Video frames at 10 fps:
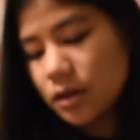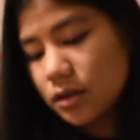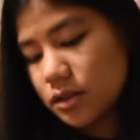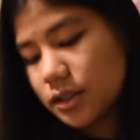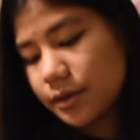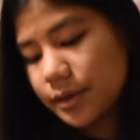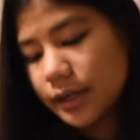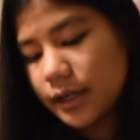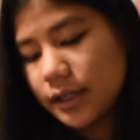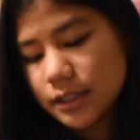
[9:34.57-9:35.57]
So
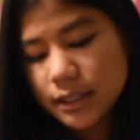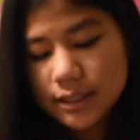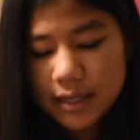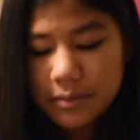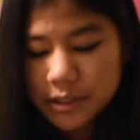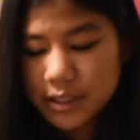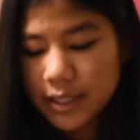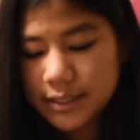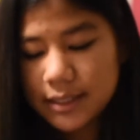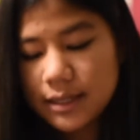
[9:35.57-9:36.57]
we're just going to skip most of
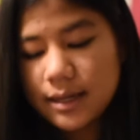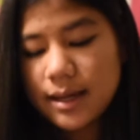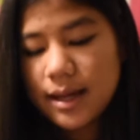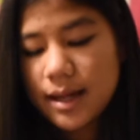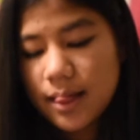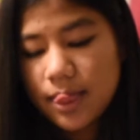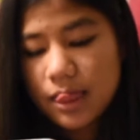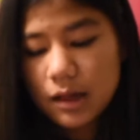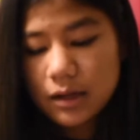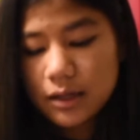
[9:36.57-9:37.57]
this,
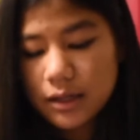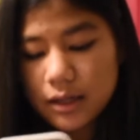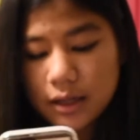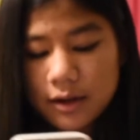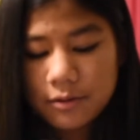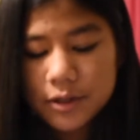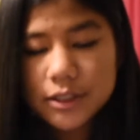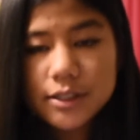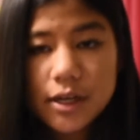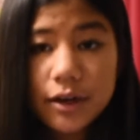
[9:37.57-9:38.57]
and we're just
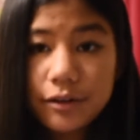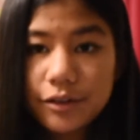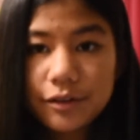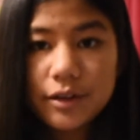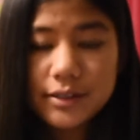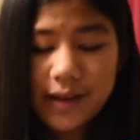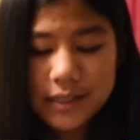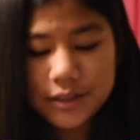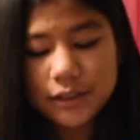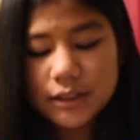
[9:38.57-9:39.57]
going to start going through this
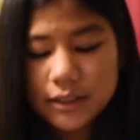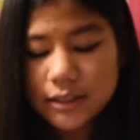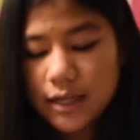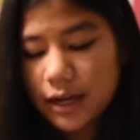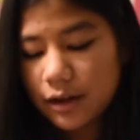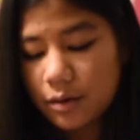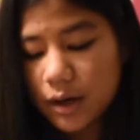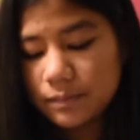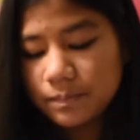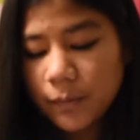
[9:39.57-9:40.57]
fast because this is taking a
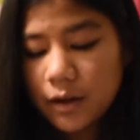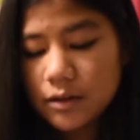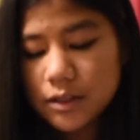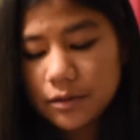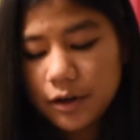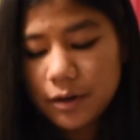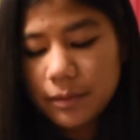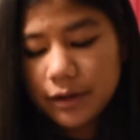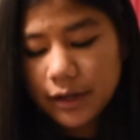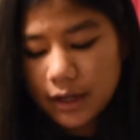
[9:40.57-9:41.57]
while. So
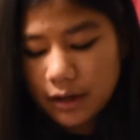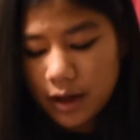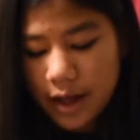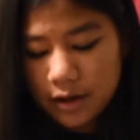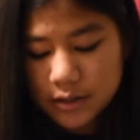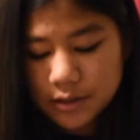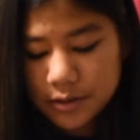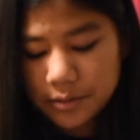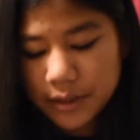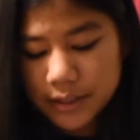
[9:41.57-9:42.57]
Notability, I
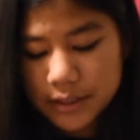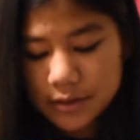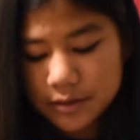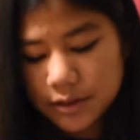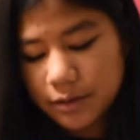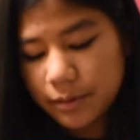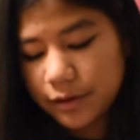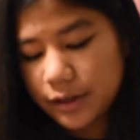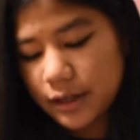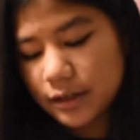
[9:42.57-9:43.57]
also like to use
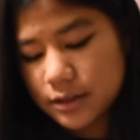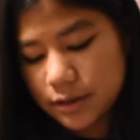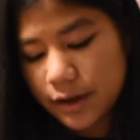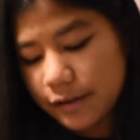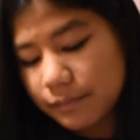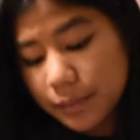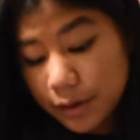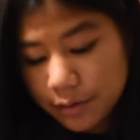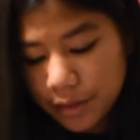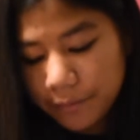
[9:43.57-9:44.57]
Notability, so I have
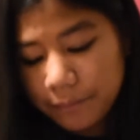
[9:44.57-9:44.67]
both.